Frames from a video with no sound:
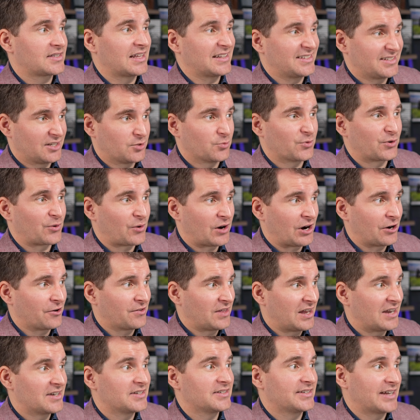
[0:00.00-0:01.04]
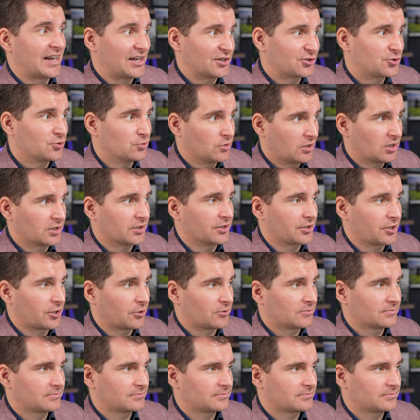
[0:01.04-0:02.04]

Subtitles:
that did require that not too long ago.